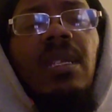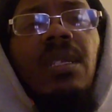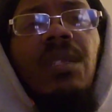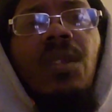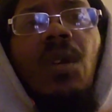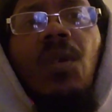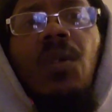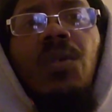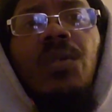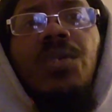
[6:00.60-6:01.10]

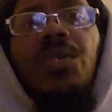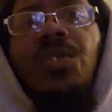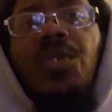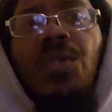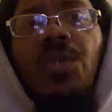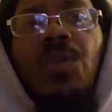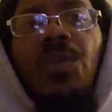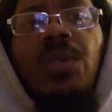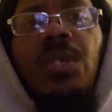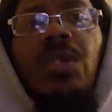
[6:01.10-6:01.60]
those
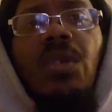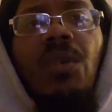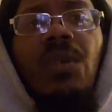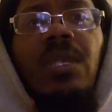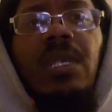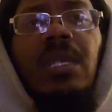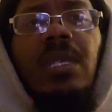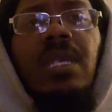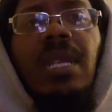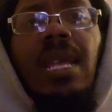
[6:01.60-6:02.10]
two was
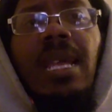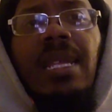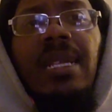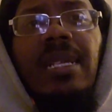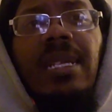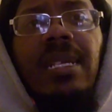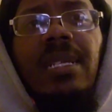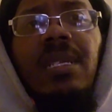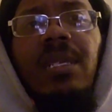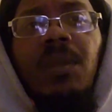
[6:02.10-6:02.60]
on
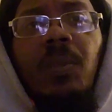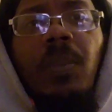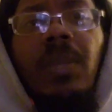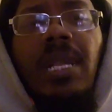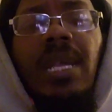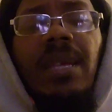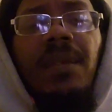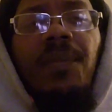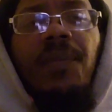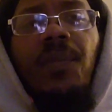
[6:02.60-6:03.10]
SANETER's
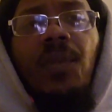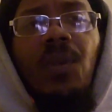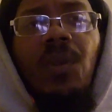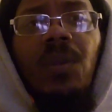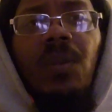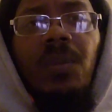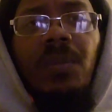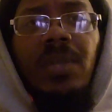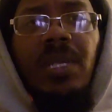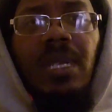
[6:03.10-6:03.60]

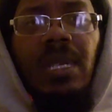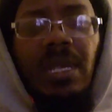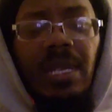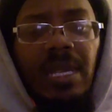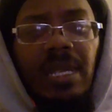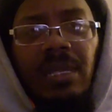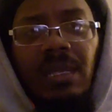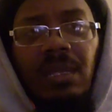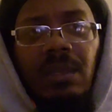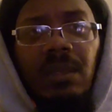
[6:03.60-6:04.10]
platform
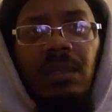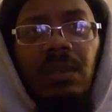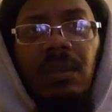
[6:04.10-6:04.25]
together,